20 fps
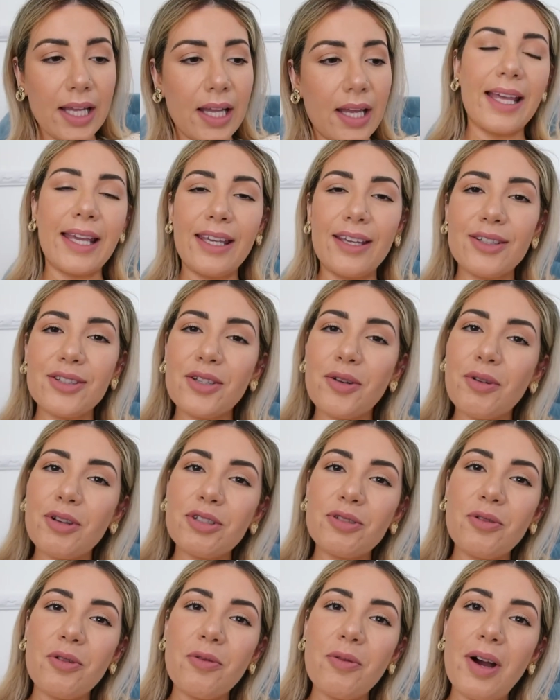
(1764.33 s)
Thank you so
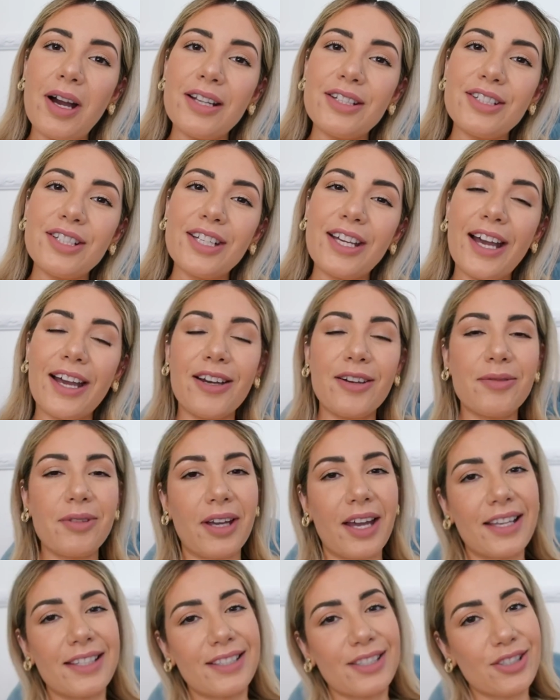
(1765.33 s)
much for watching. I hope you
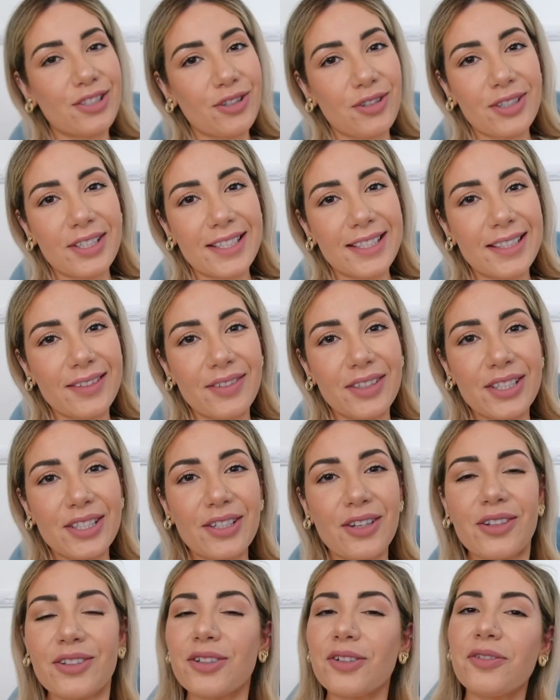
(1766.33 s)
guys enjoyed this
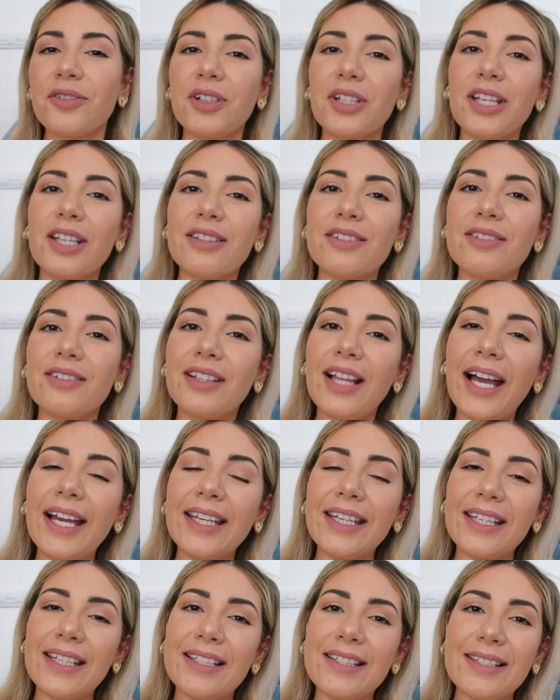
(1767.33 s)
video. Don't forget to
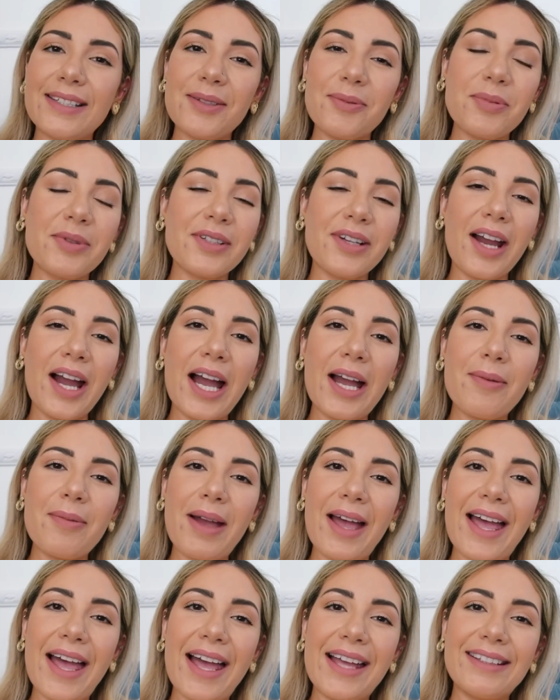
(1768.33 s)
like and subscribe,
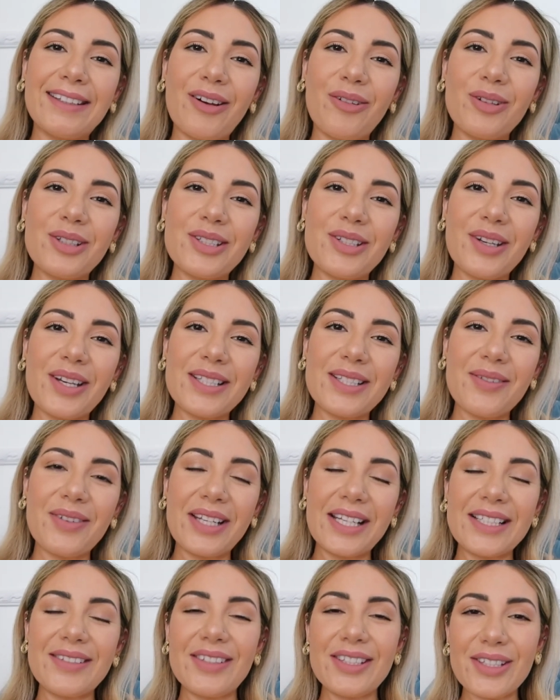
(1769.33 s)
and I will see you guys in my
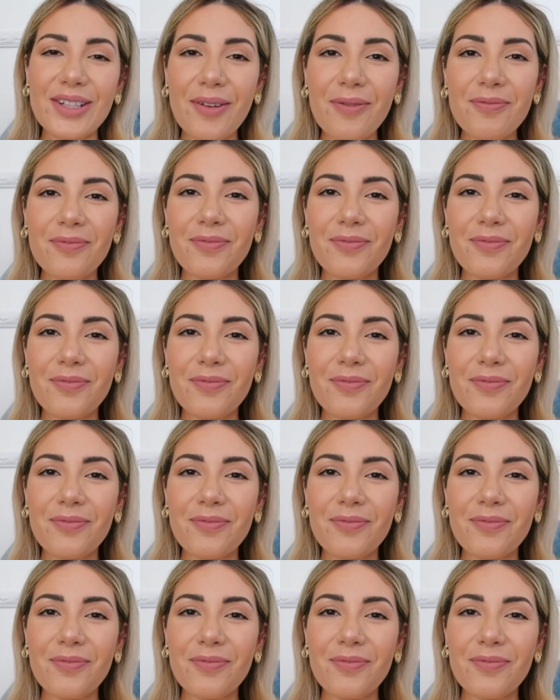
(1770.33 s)
next video.